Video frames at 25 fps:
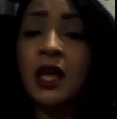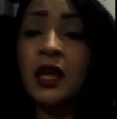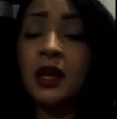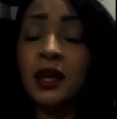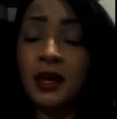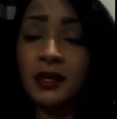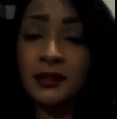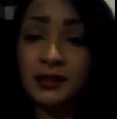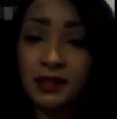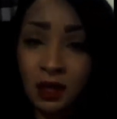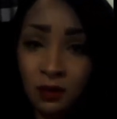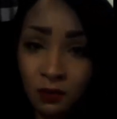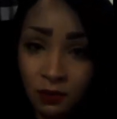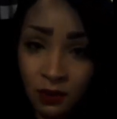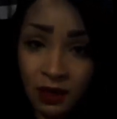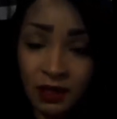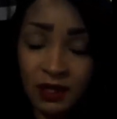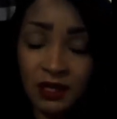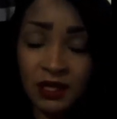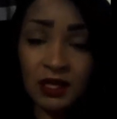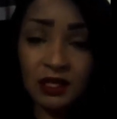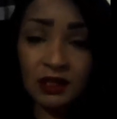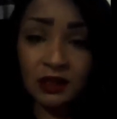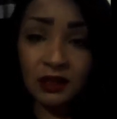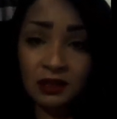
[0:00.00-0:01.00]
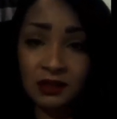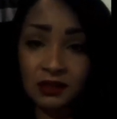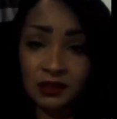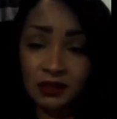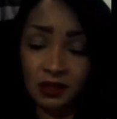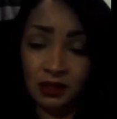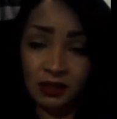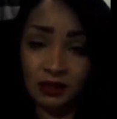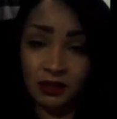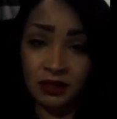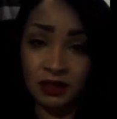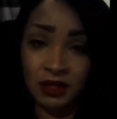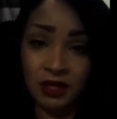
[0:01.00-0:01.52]
Because I want to get the
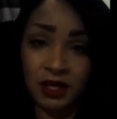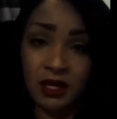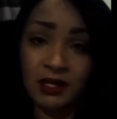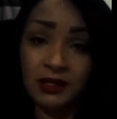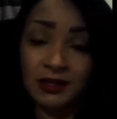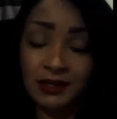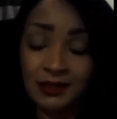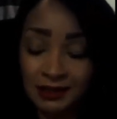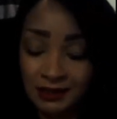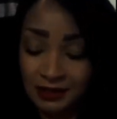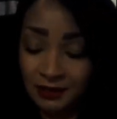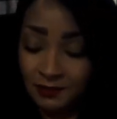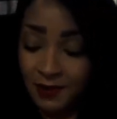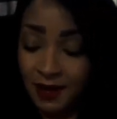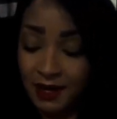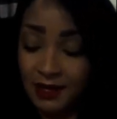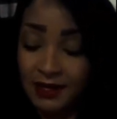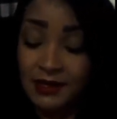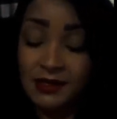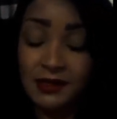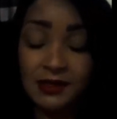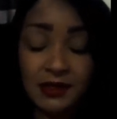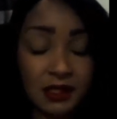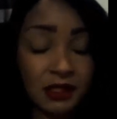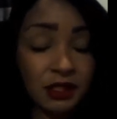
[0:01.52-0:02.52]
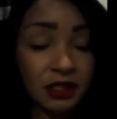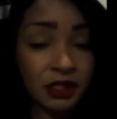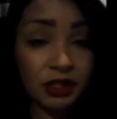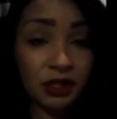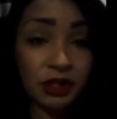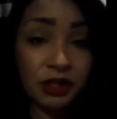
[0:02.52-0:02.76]
surgery because this is my decision.